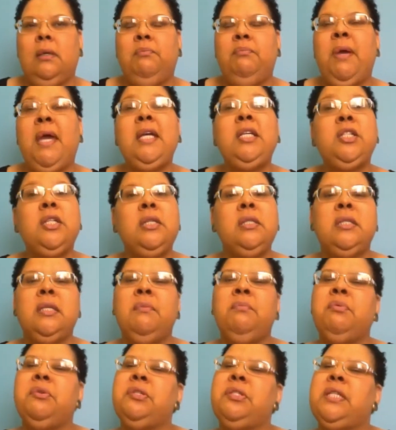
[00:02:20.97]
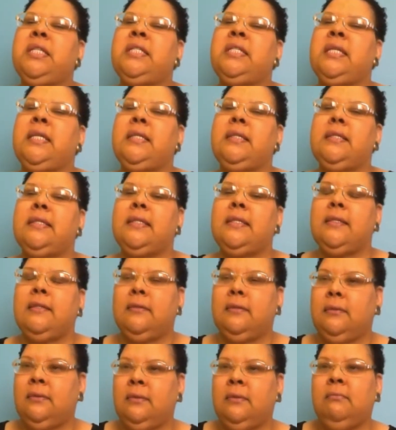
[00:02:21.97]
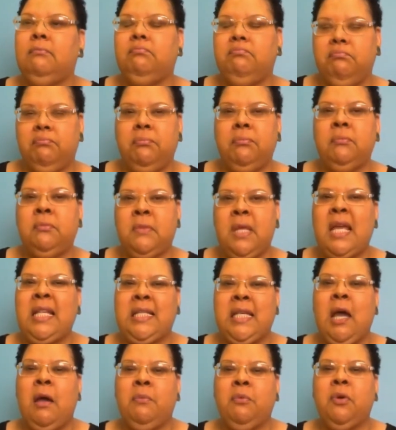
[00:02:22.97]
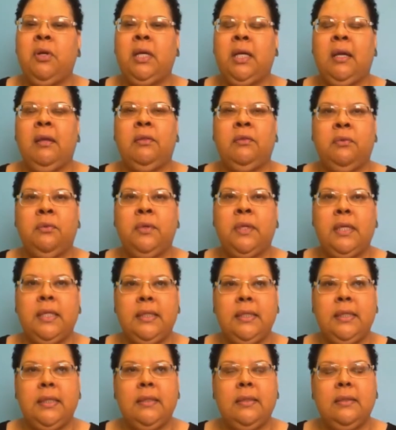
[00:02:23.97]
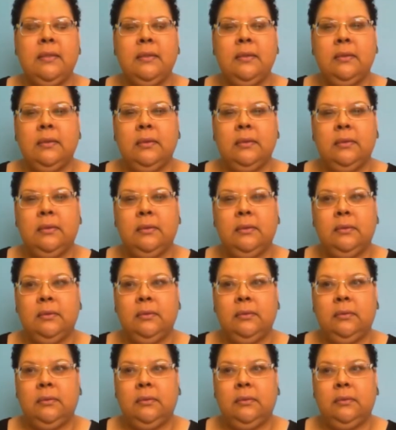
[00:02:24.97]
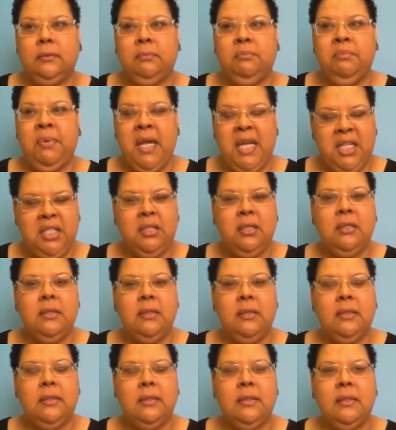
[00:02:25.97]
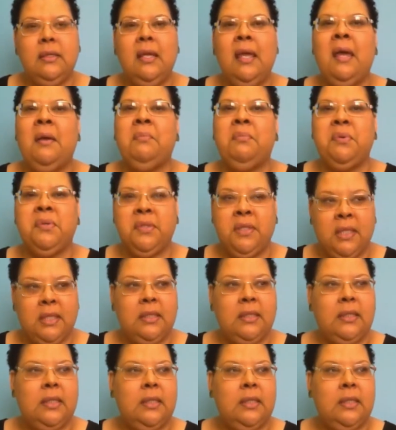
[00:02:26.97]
Patience and persistence. That's how I'm going to get through this. Patience and persistence.